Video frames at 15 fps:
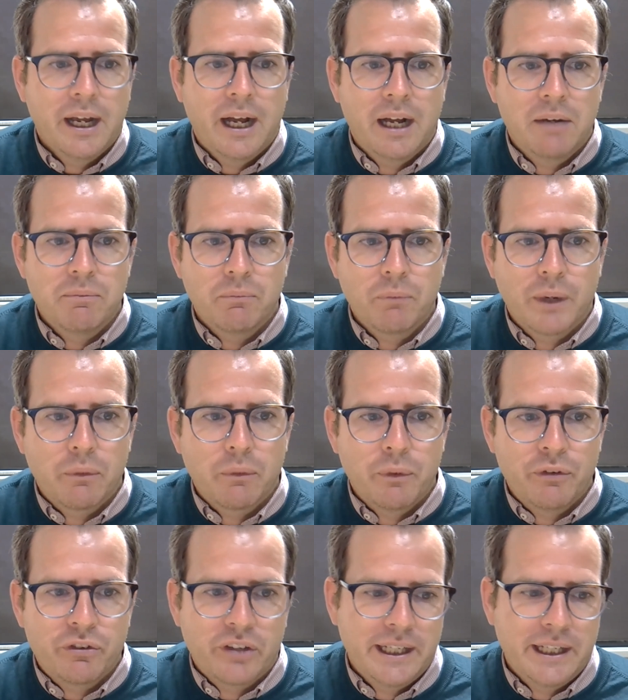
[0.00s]
Um, we,
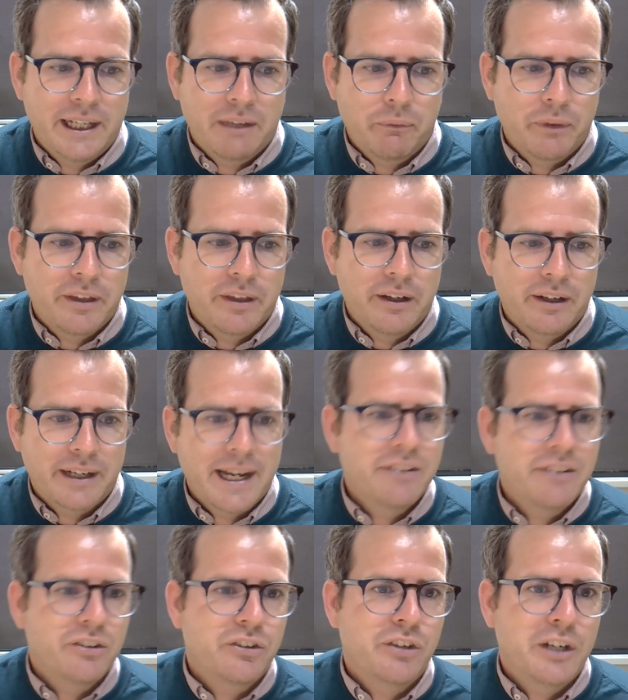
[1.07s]
have seen it with the
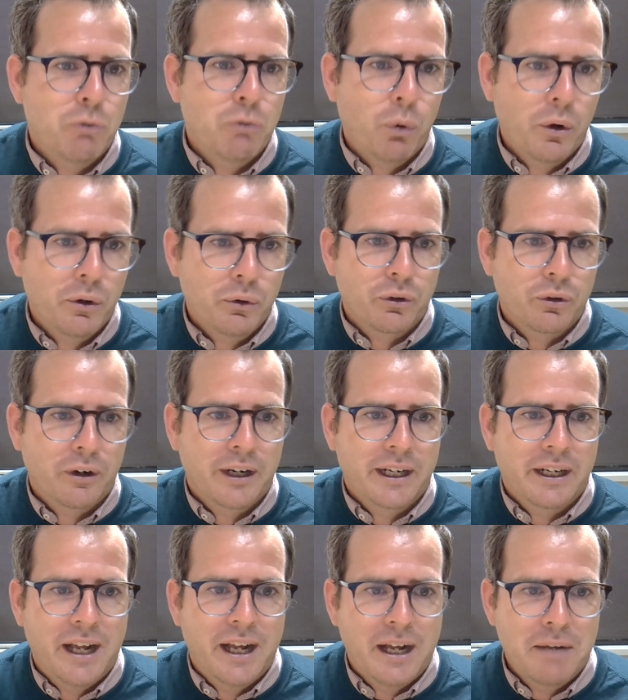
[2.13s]
Kansas City Royals, right?
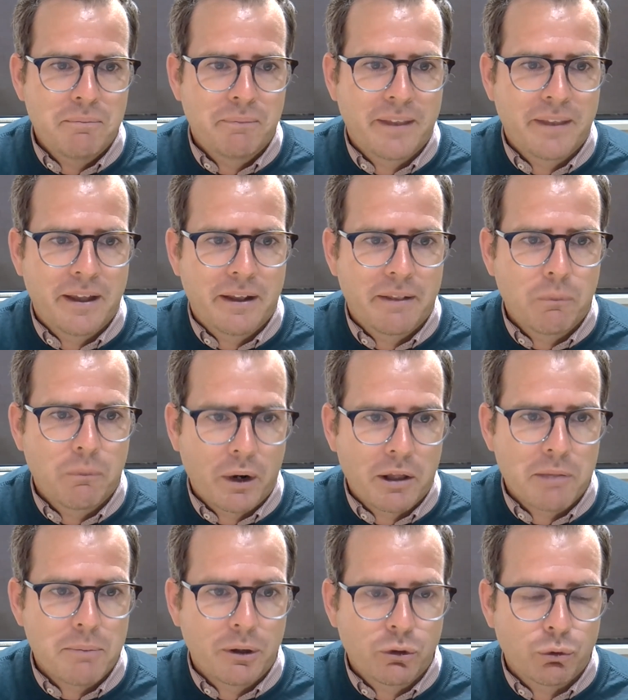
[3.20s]
Um, that one of
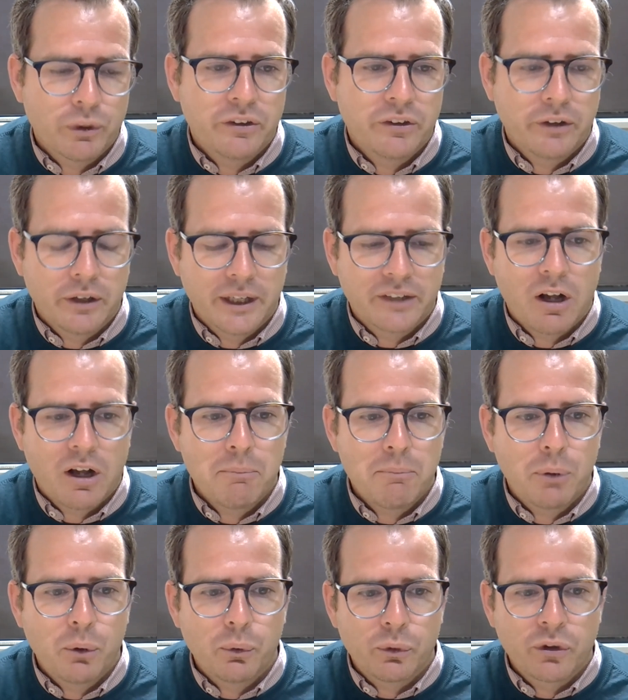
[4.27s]
the most recent
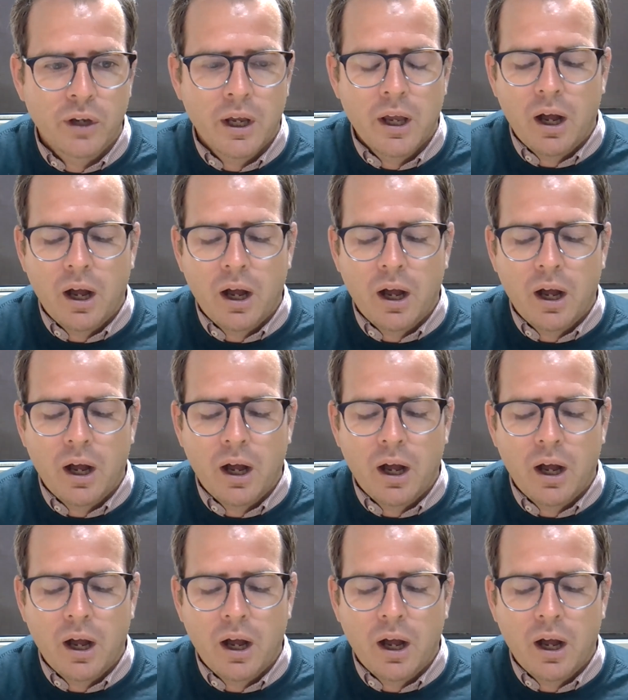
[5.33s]
examples.